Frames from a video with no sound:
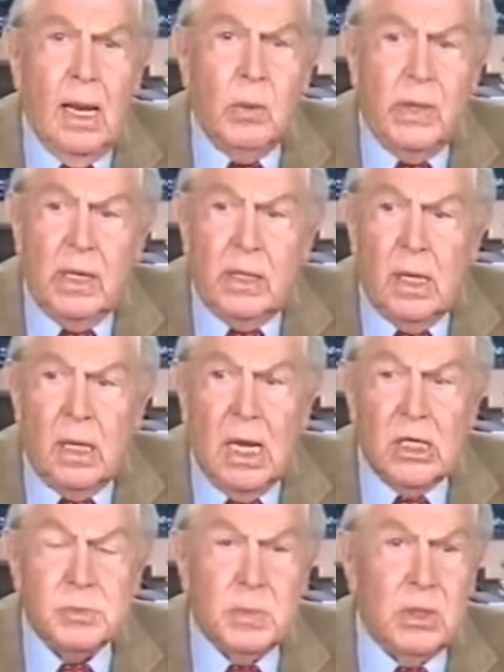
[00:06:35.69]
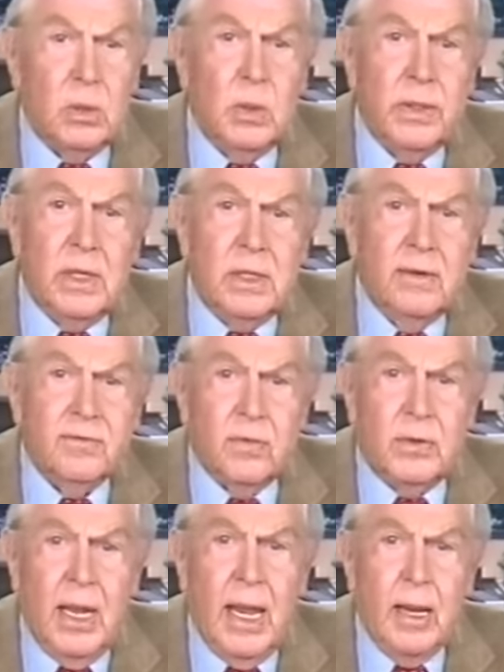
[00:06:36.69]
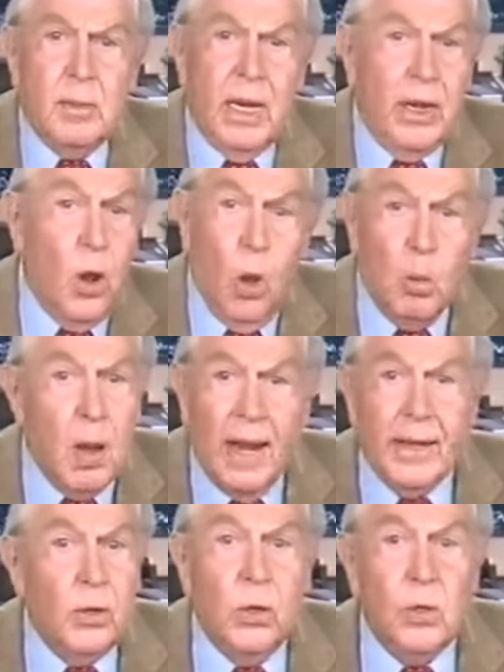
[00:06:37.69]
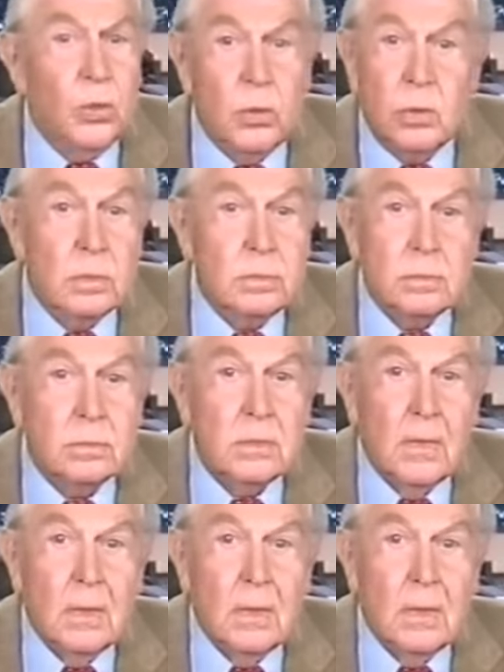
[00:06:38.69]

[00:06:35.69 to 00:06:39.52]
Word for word: I went into hospital with a different name, and nobody knew right.